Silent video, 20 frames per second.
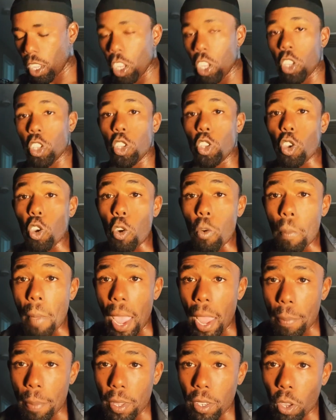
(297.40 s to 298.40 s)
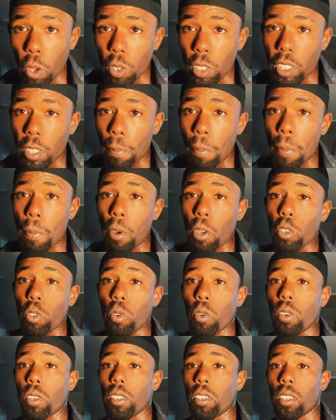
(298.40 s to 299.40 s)
You may be noticing people are
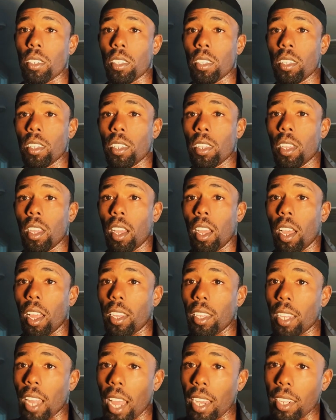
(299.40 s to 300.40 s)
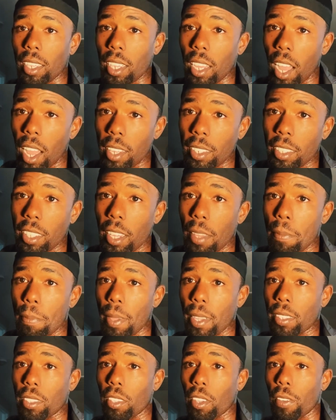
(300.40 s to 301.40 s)
doing a lot of content
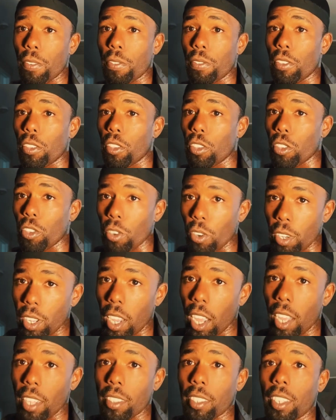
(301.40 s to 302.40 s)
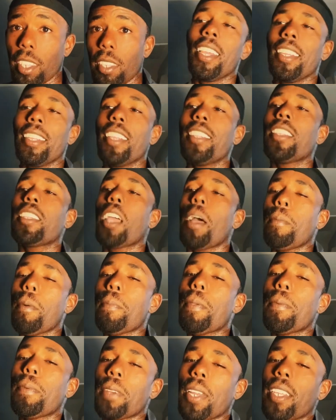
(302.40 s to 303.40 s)
based off your content. There's a couple
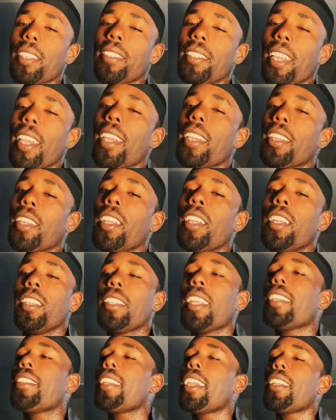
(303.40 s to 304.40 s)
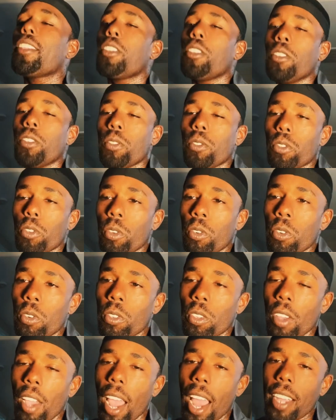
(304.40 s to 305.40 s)
people that say it. They say it through
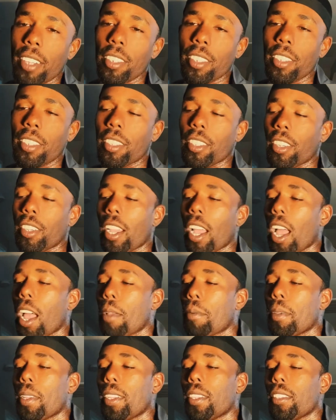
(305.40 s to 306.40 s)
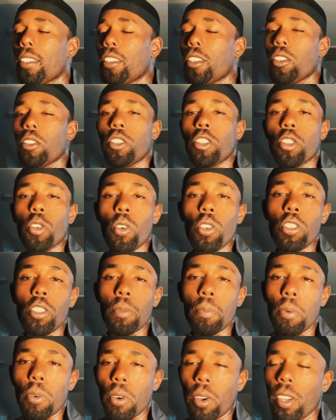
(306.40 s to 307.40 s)
their actions, their comments, you know, showing
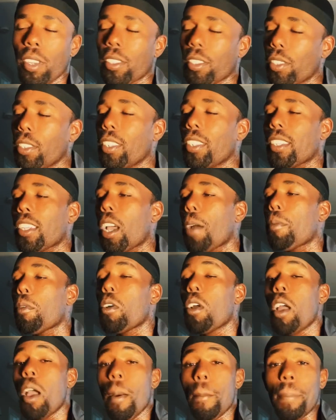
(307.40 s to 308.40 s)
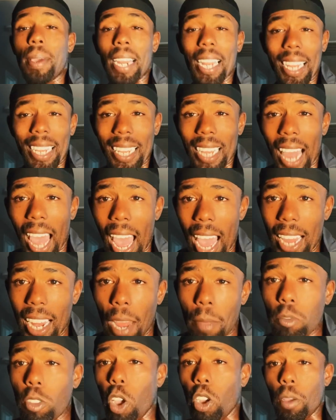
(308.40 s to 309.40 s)
support. So there's a couple, but a lot.
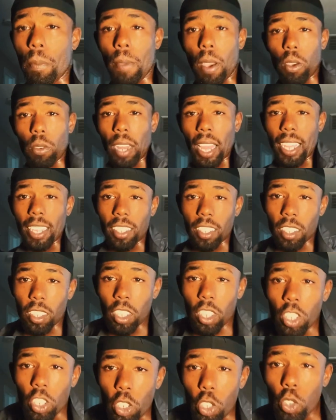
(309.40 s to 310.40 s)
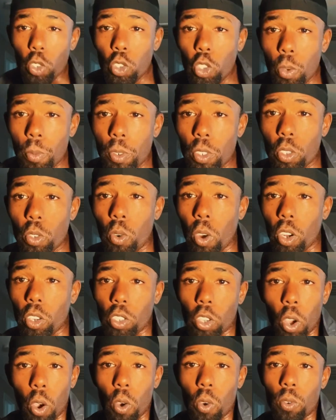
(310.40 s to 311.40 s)
I'm talking about like YouTubers who are
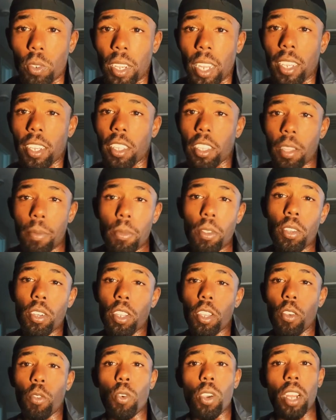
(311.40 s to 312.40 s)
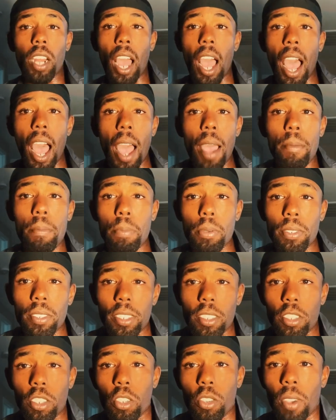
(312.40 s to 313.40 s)
known in the community of what I'm
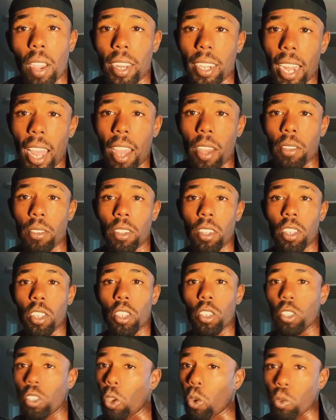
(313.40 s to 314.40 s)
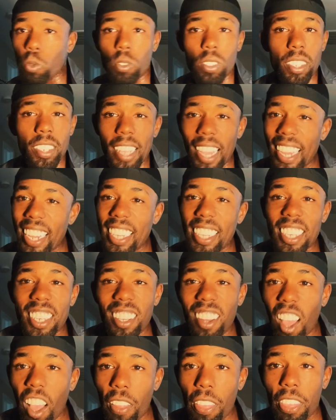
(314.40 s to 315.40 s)
presenting to you right now. Don't say
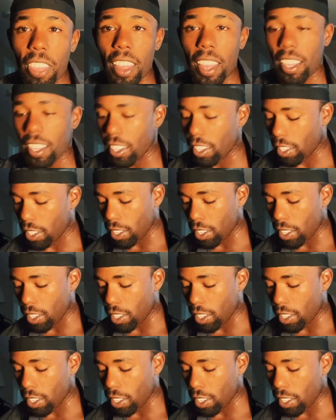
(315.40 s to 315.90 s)
nothing.